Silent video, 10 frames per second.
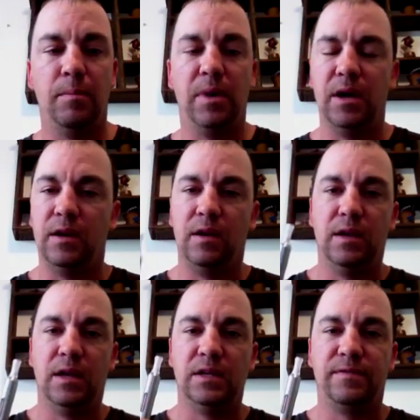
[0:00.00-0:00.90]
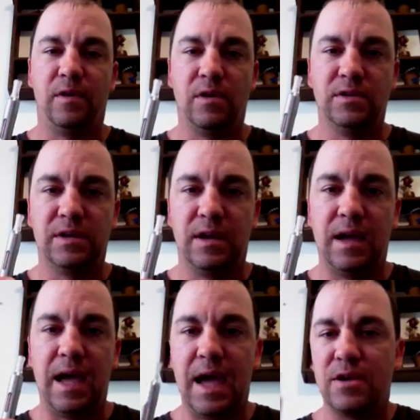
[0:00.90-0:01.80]
But as far as the
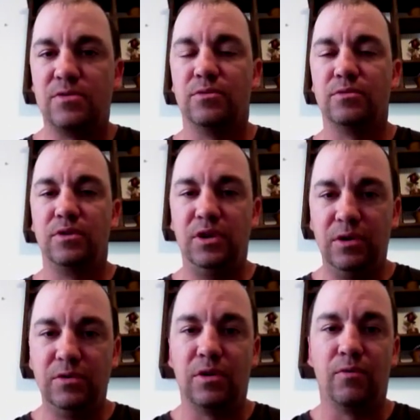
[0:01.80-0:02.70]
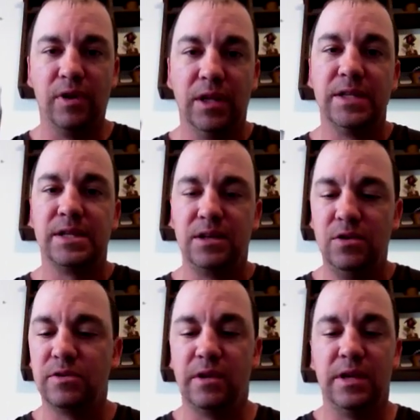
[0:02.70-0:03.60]
actual use or realistic
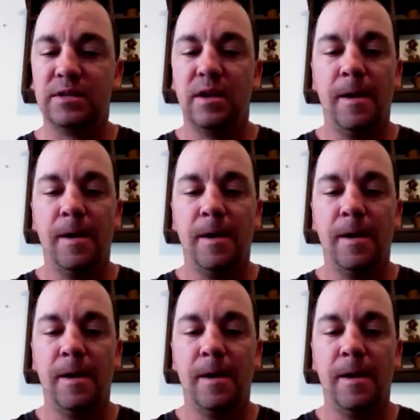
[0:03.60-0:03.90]
use of this,